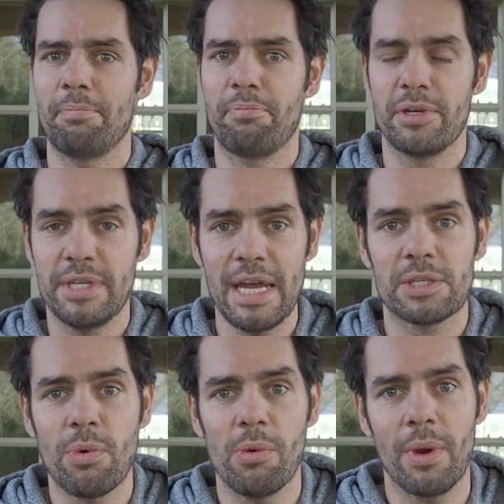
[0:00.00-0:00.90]

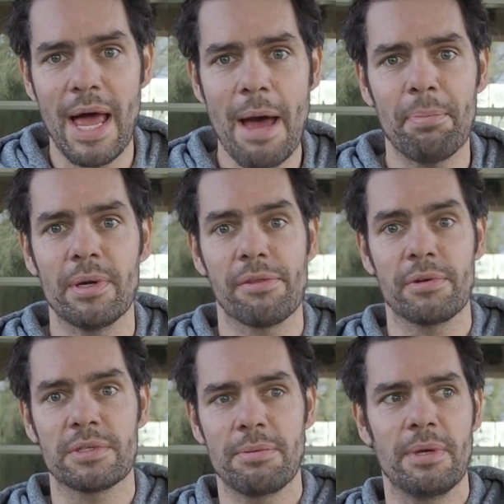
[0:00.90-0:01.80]
predict what will happen
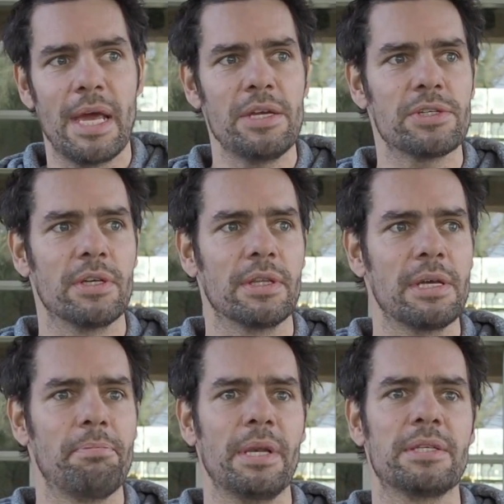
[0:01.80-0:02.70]
through simulation, the
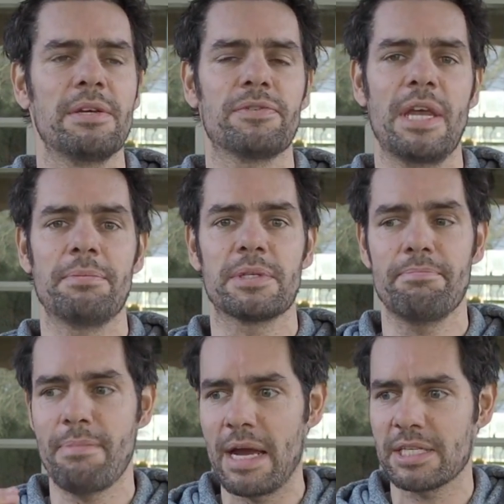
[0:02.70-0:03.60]
ability of teams to
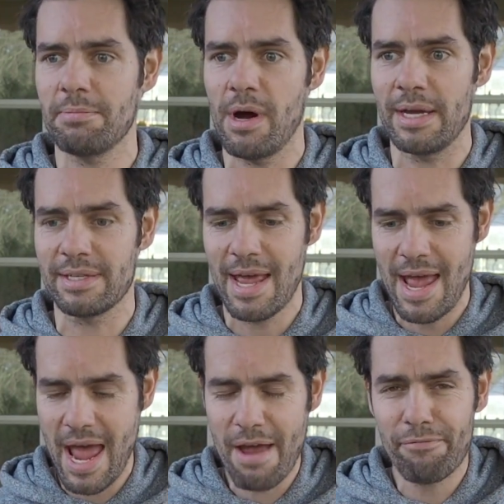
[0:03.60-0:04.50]
maximise
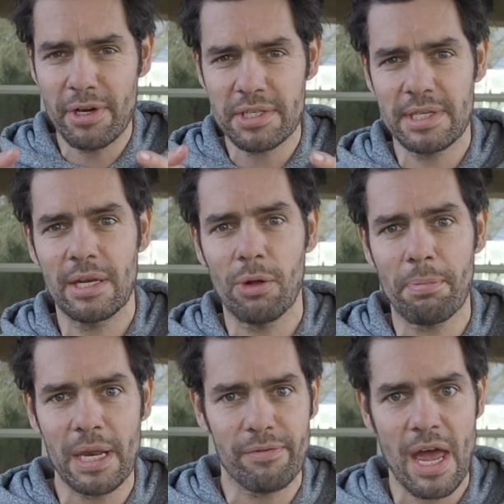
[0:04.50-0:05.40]
every single
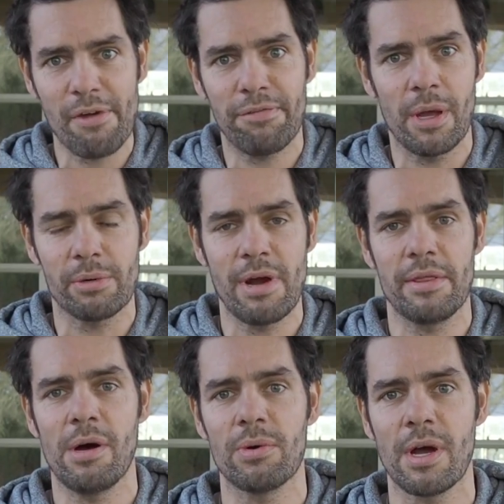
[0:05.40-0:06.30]
bit of airflow around
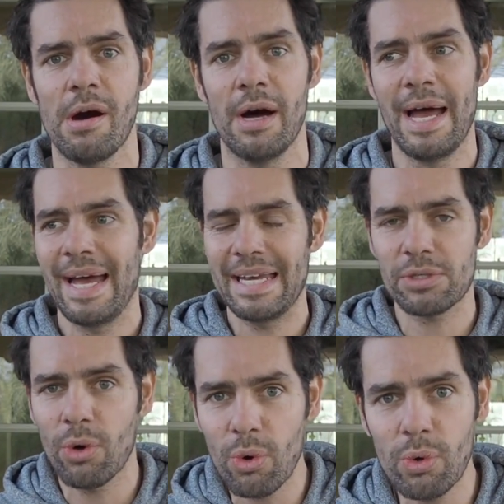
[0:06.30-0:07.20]
the whole car,
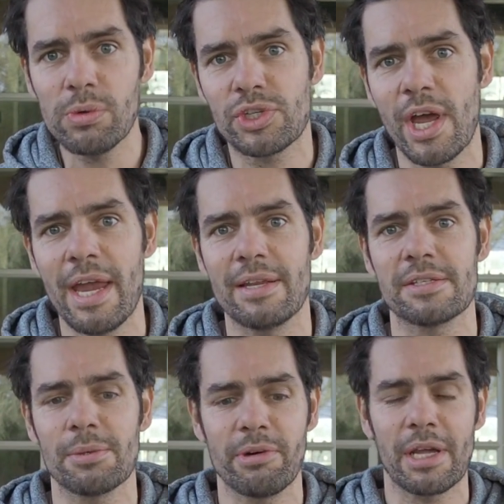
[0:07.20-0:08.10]
it's all changed.
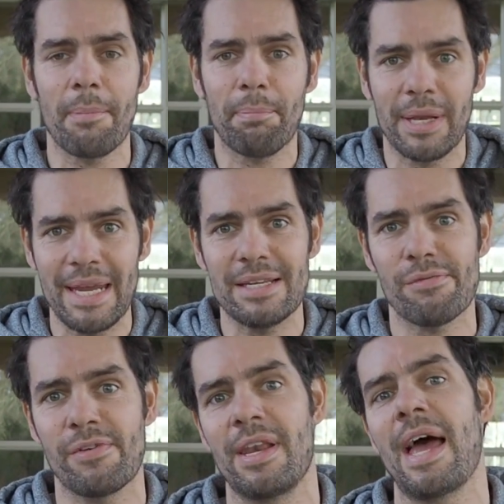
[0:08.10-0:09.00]
So we're in a completely
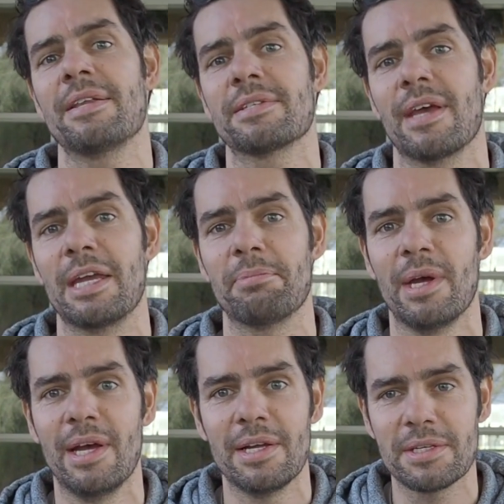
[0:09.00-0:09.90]
different landscape
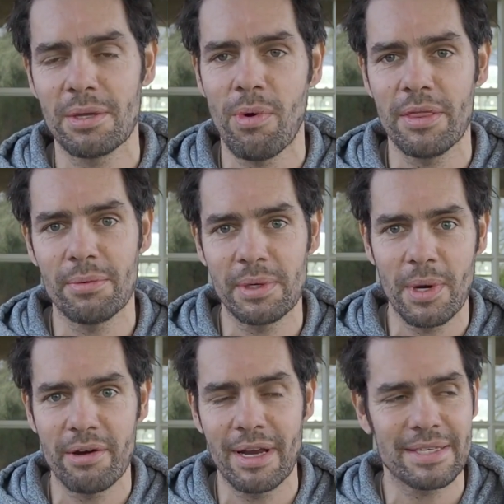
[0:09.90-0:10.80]
to the one that we
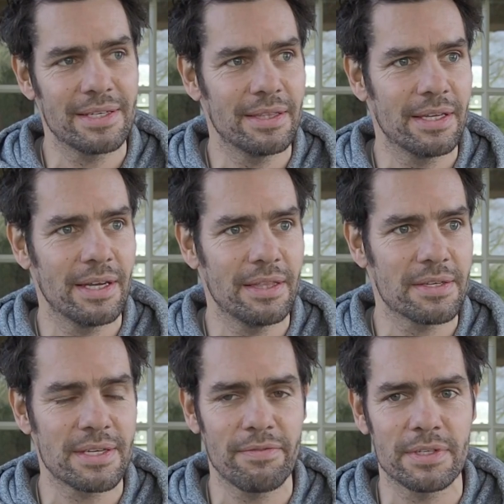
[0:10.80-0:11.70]
were at in the
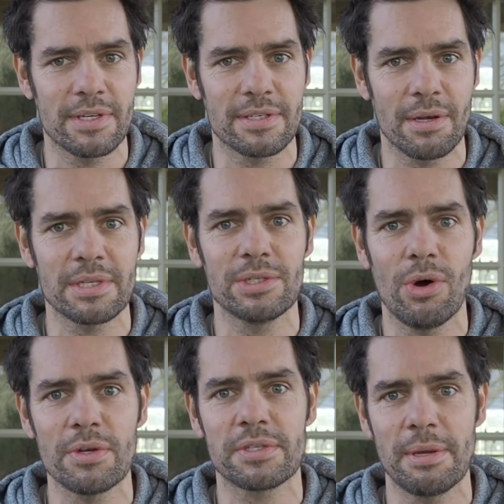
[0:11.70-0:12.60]
70s. So it's
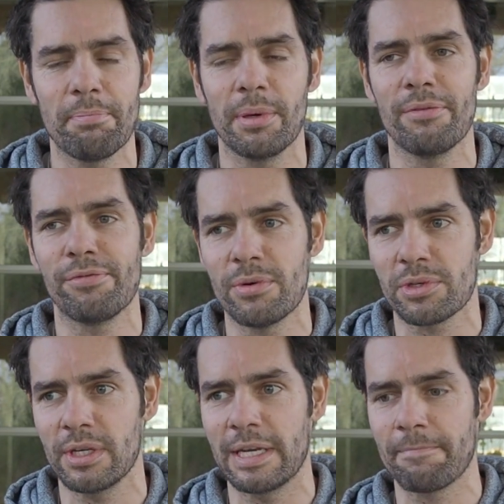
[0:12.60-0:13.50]
not as simple,
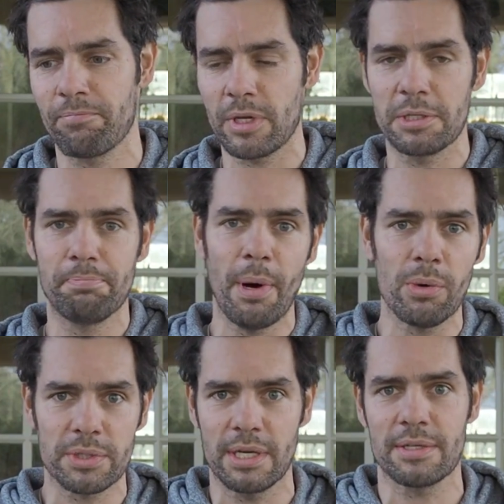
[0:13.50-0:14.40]
unfortunately, as
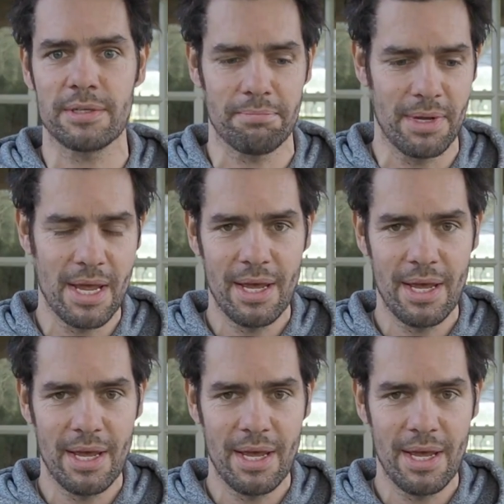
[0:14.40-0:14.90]
bolting some